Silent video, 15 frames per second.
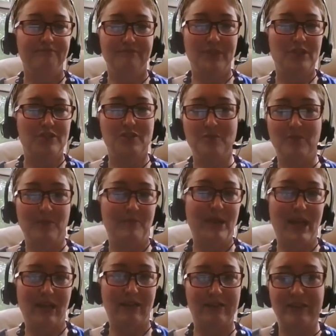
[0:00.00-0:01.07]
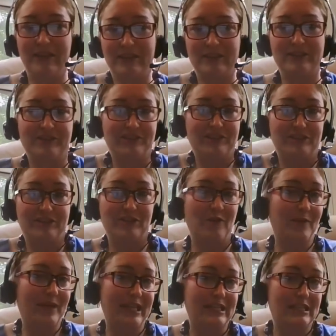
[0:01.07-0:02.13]
the super PAC thing is just
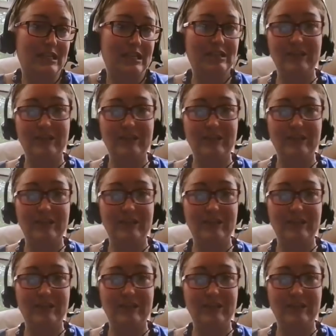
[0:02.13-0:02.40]
so easy.